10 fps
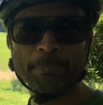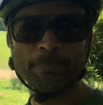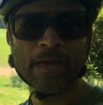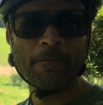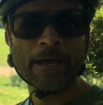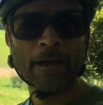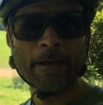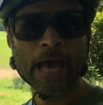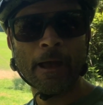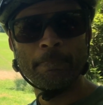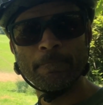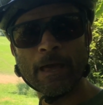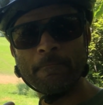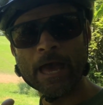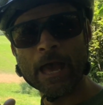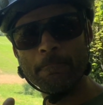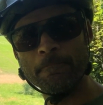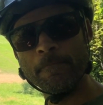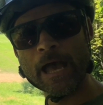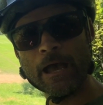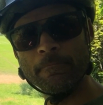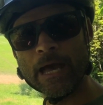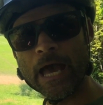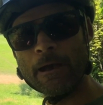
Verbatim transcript: There's a party in your hardtail,